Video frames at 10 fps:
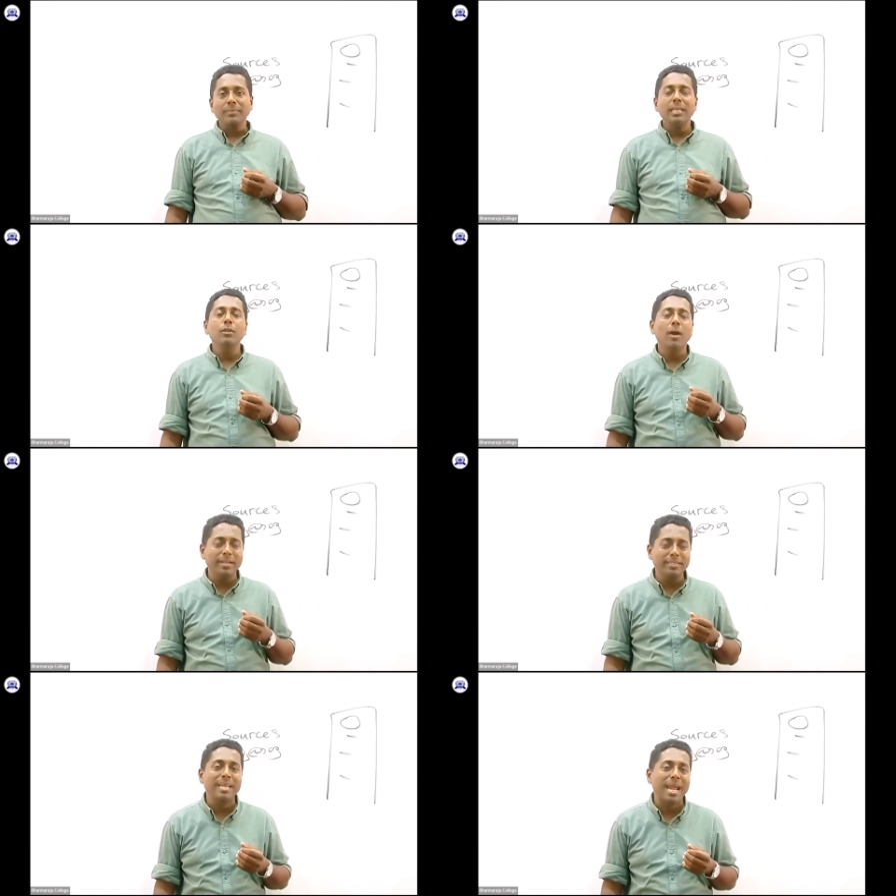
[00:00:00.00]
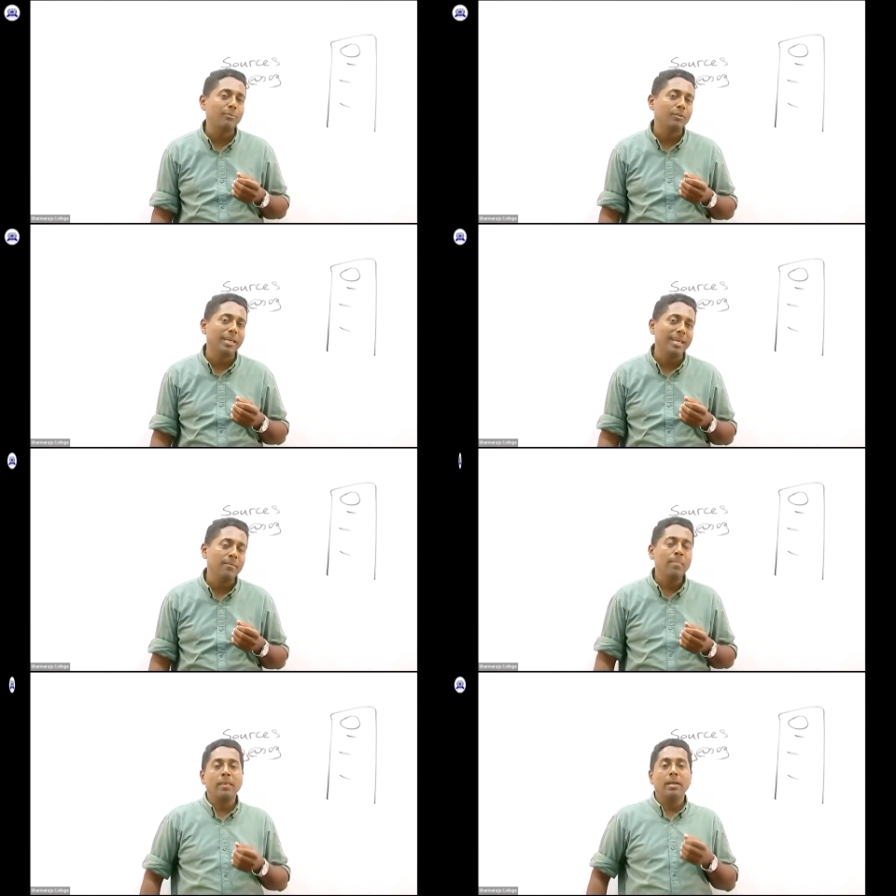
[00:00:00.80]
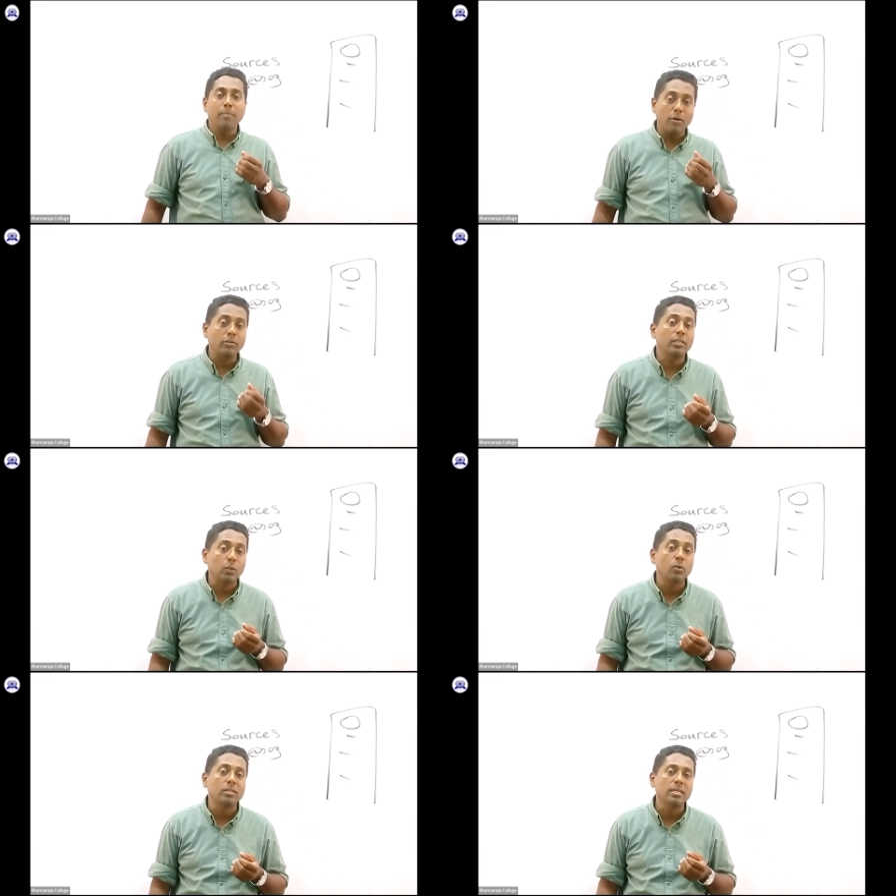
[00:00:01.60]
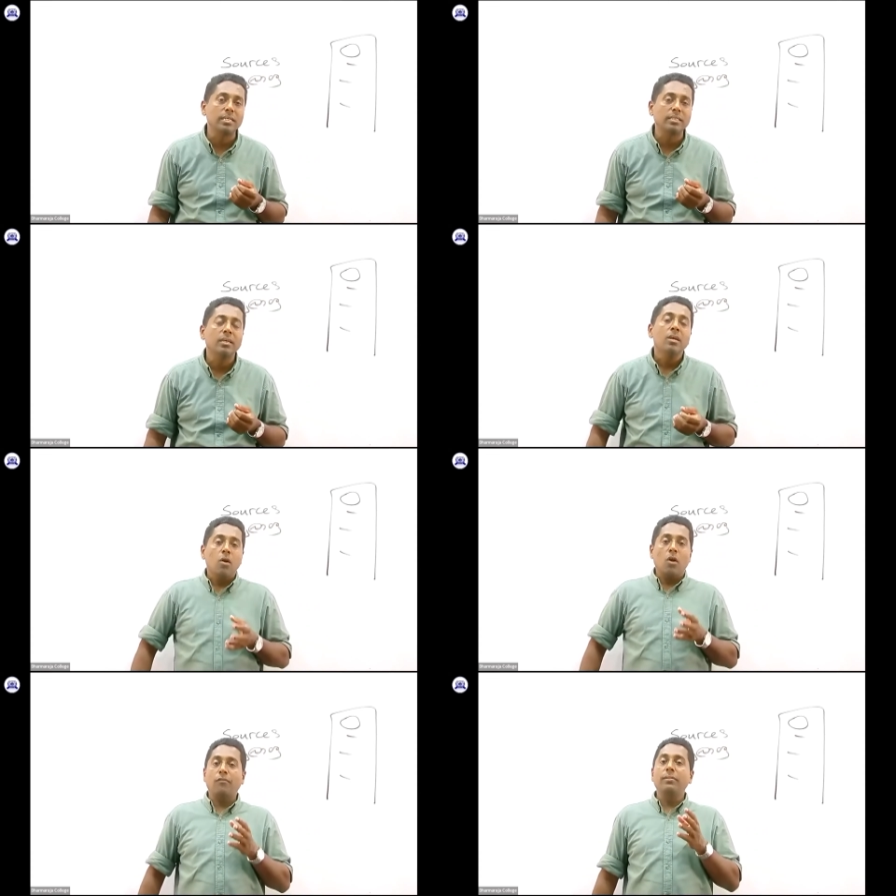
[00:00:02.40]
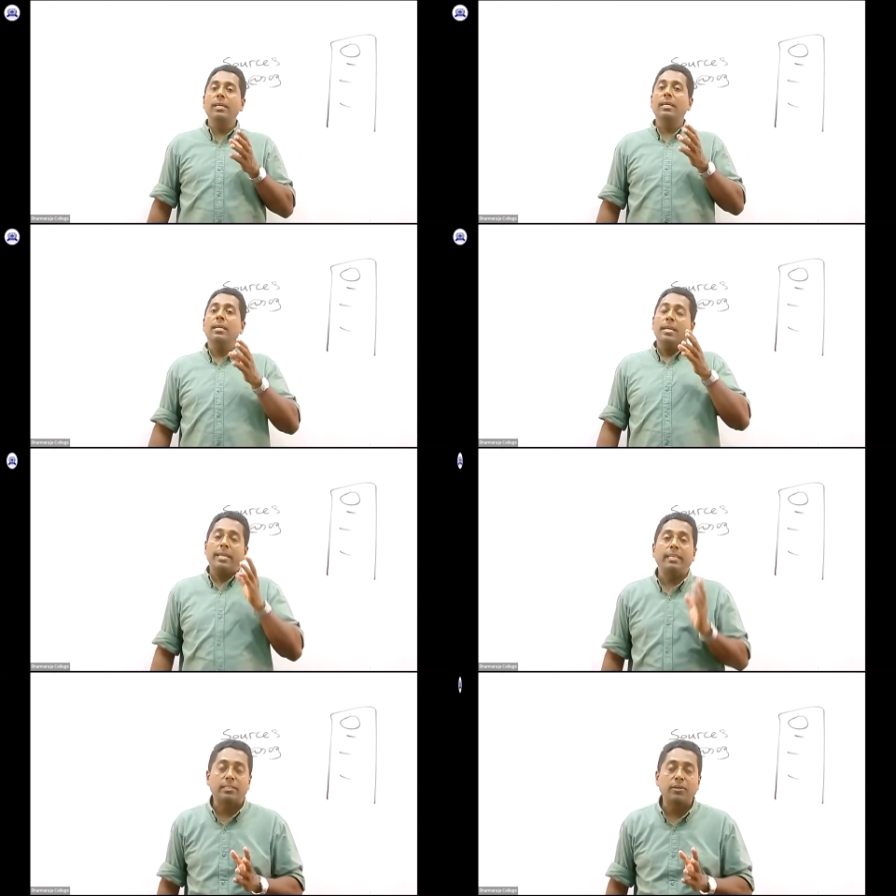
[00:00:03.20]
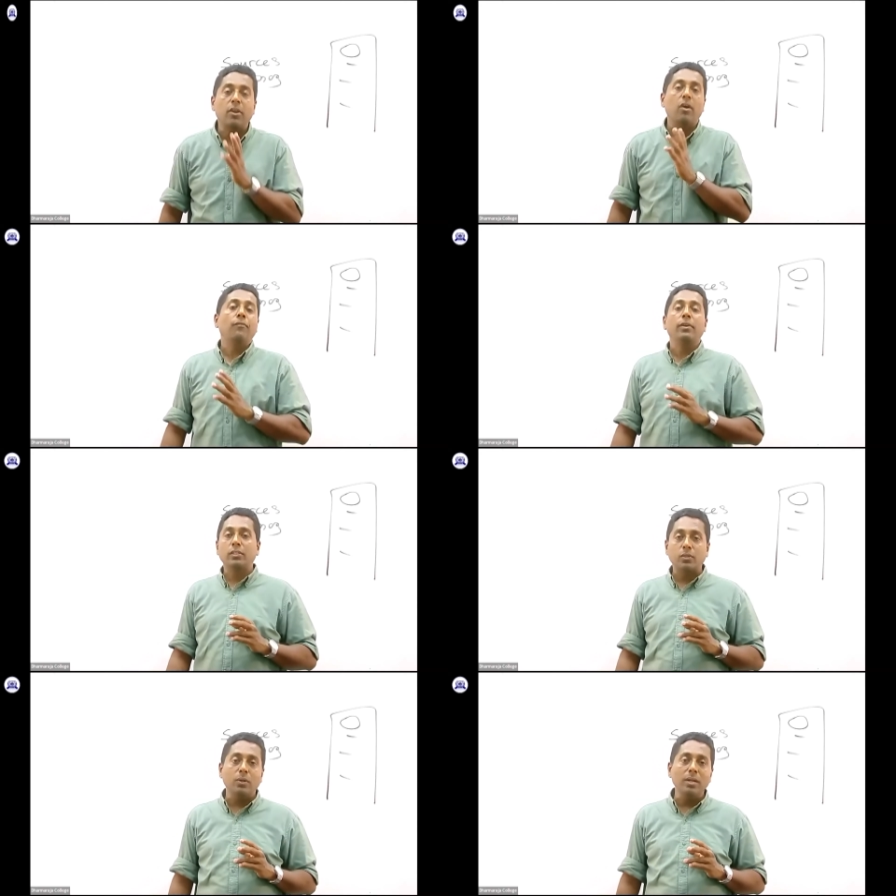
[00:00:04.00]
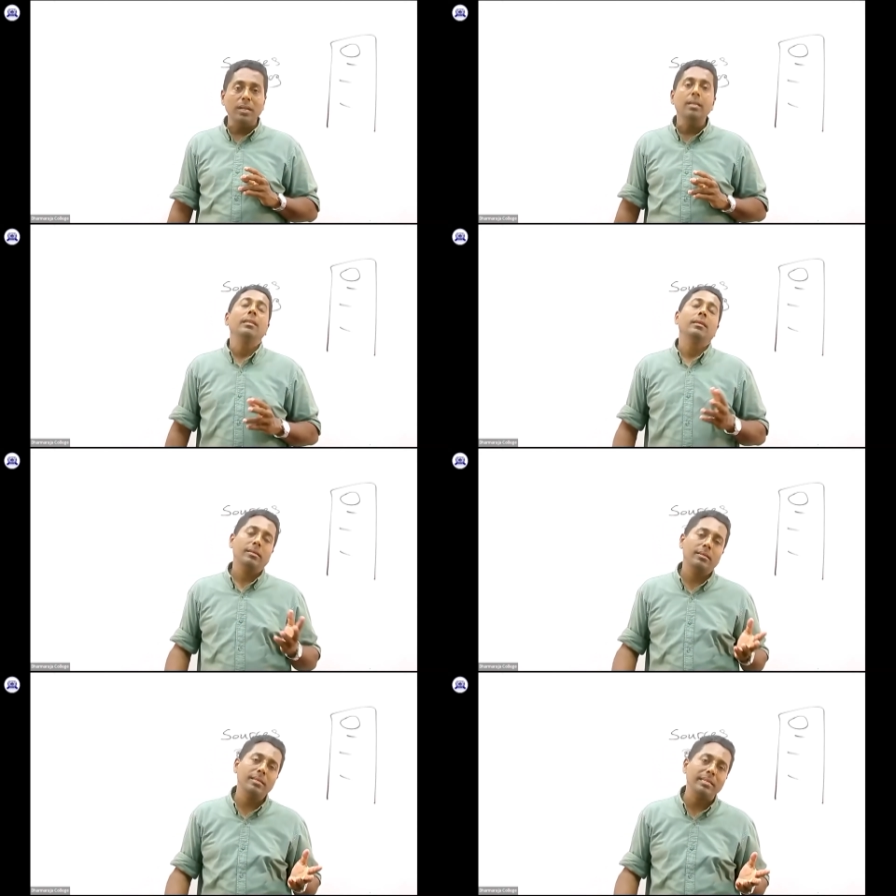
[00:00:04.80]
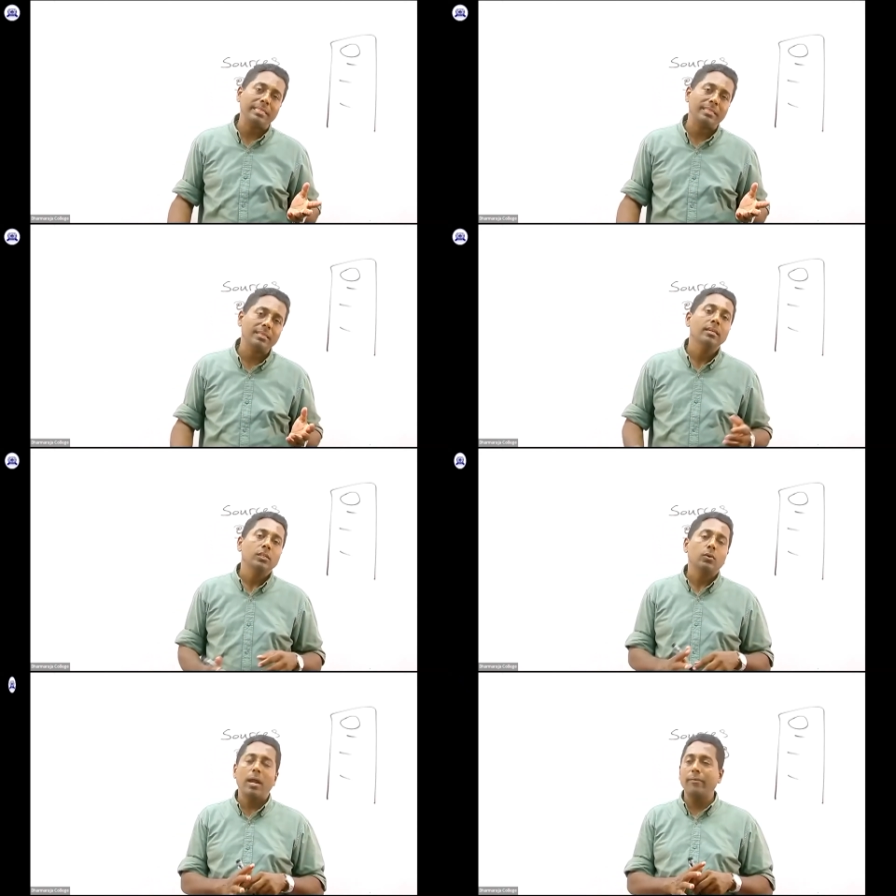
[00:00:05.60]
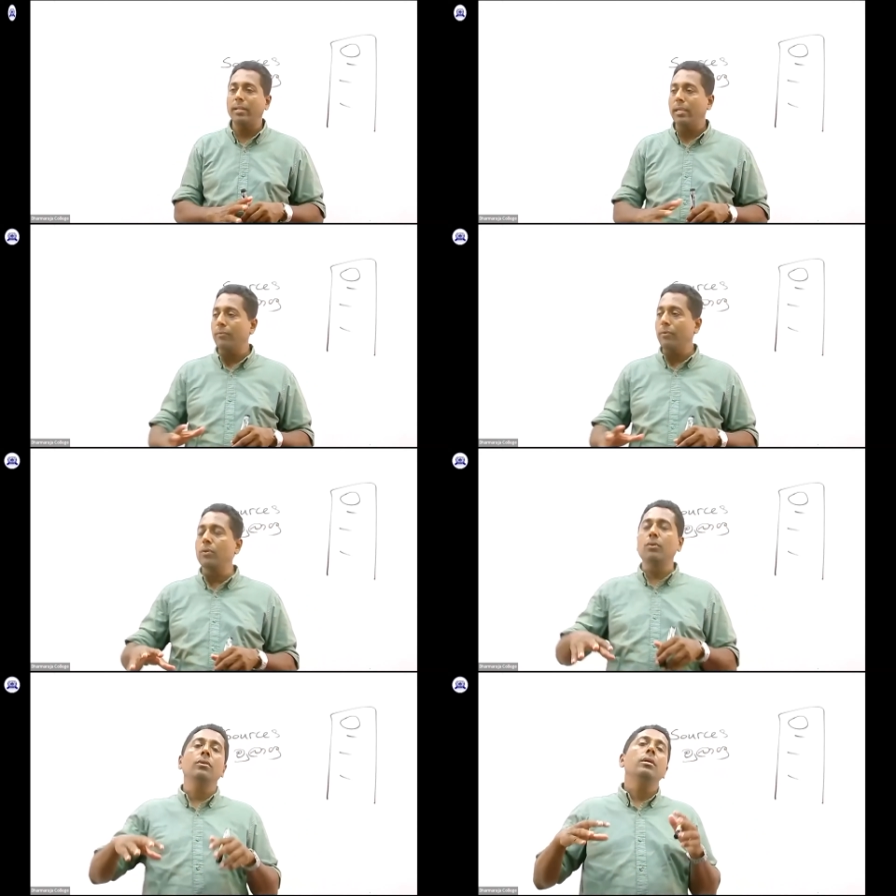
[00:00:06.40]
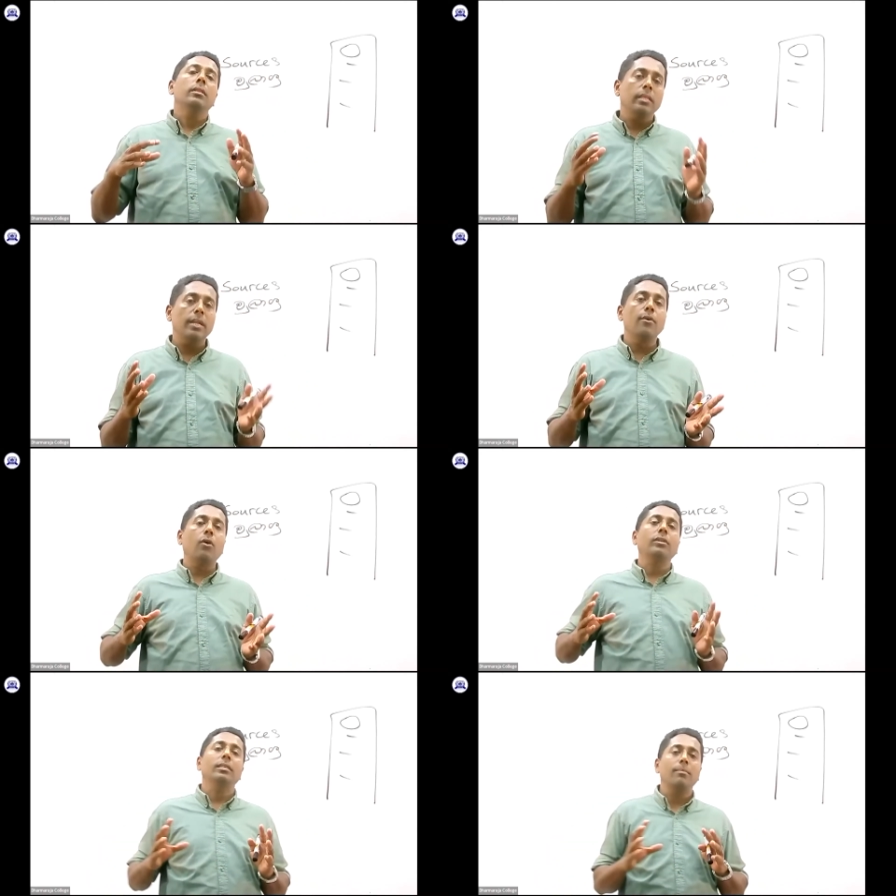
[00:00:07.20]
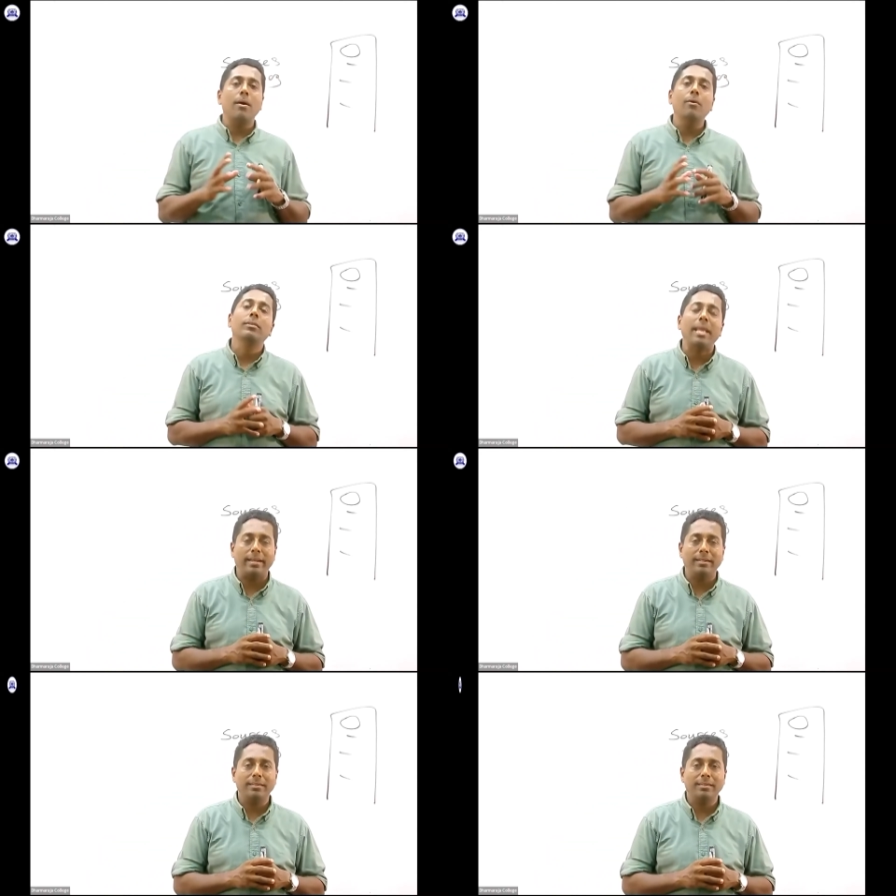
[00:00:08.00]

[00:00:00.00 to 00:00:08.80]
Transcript: You understand today about the sources of the history of your school? Yes. So I will give you the note about that.